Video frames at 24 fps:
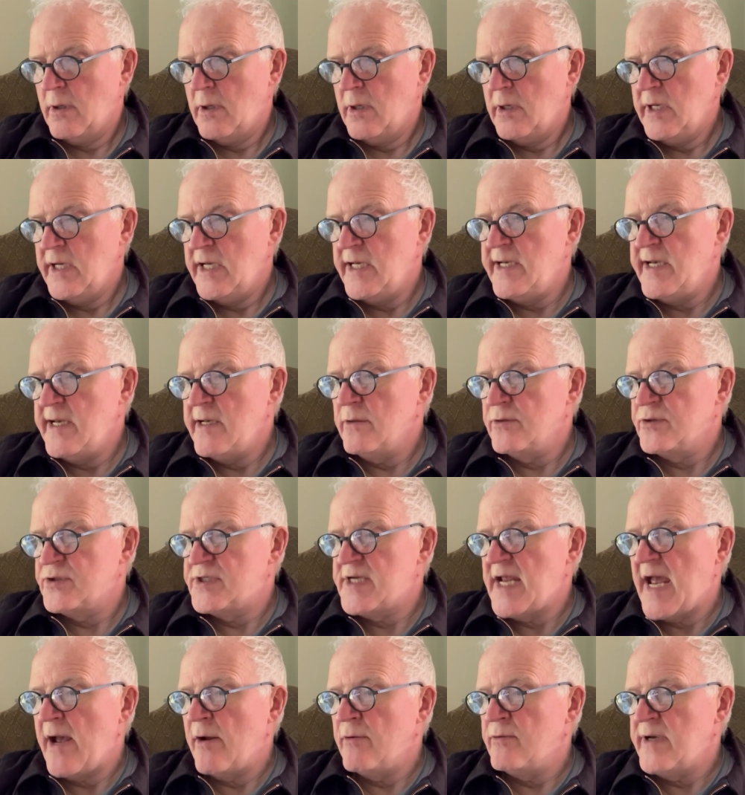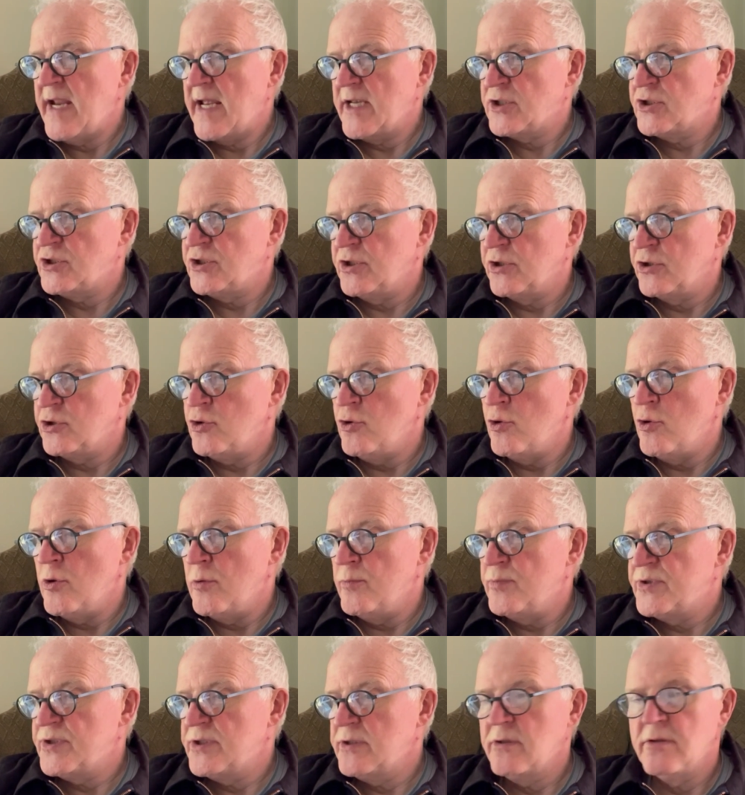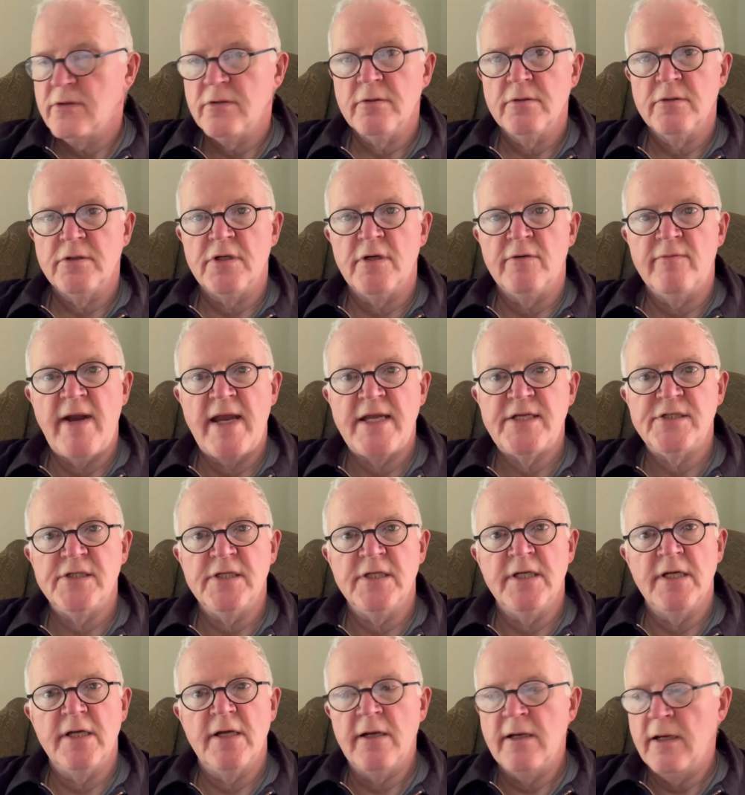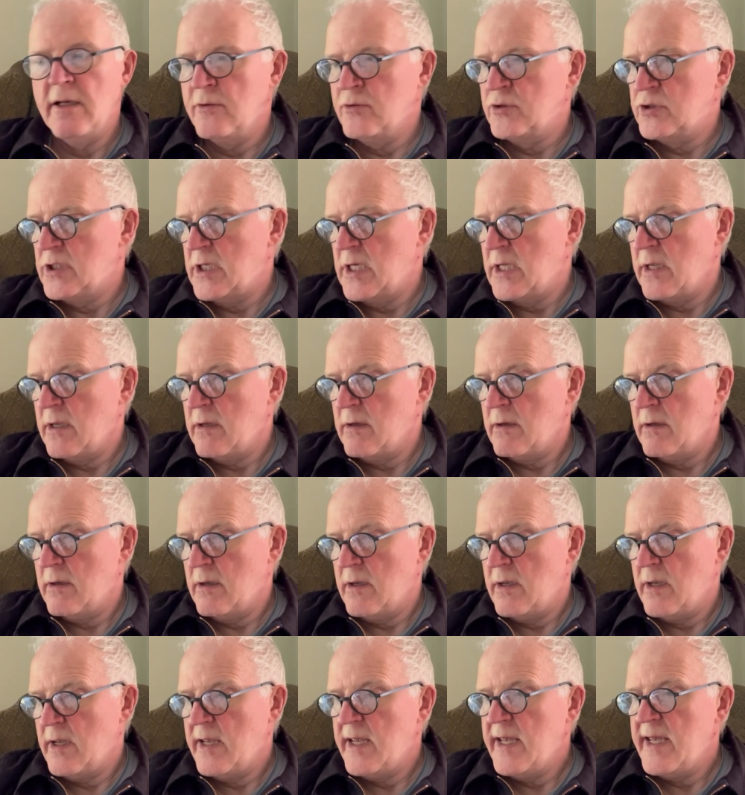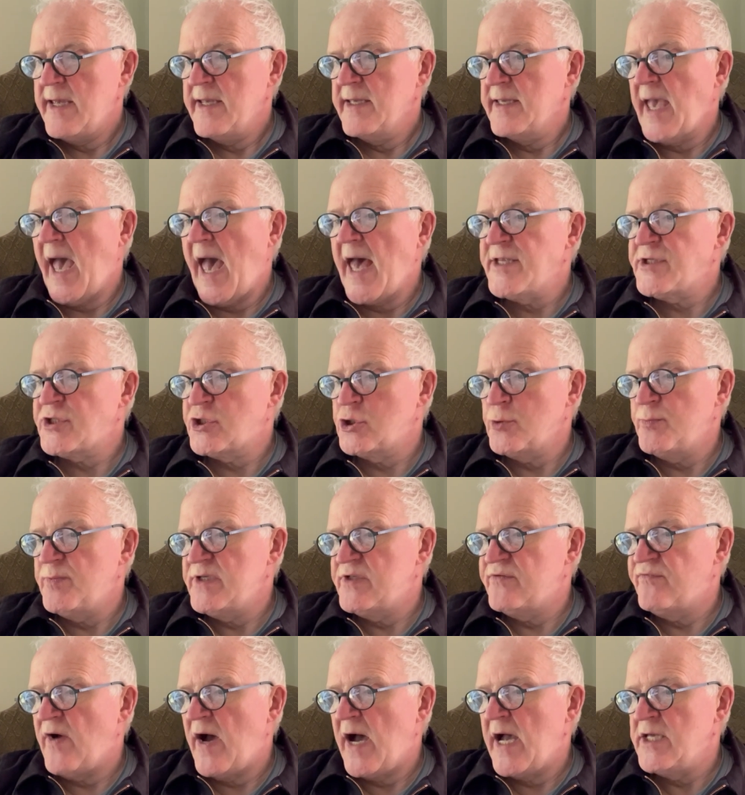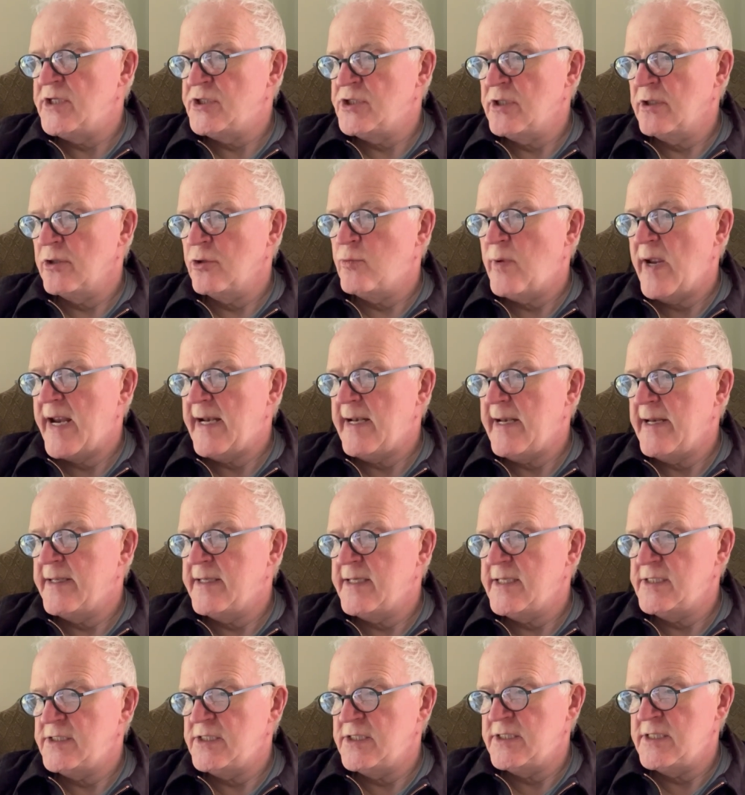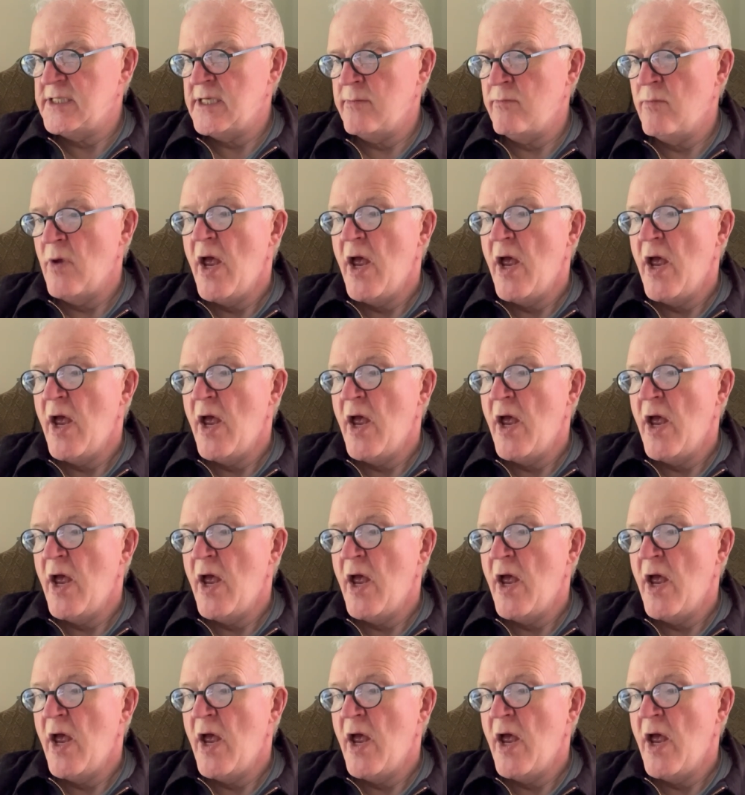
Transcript: He kneels down next to the corpse, caressing it closely, casts up his visor and quickly kisses him,